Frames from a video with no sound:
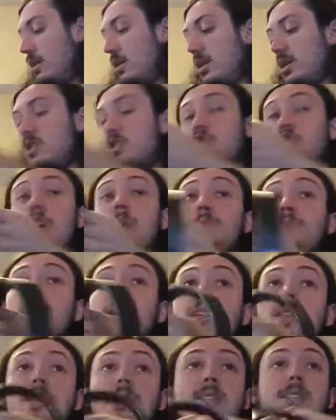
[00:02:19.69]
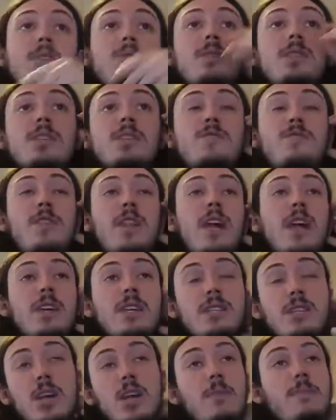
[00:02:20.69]
let's jump in. Let's see what this
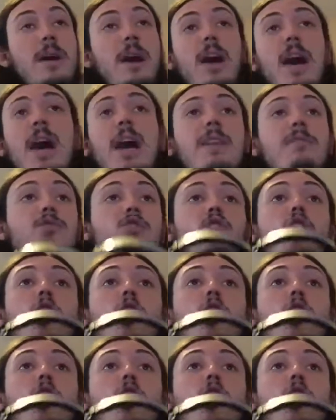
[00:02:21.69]
finale is all about. I have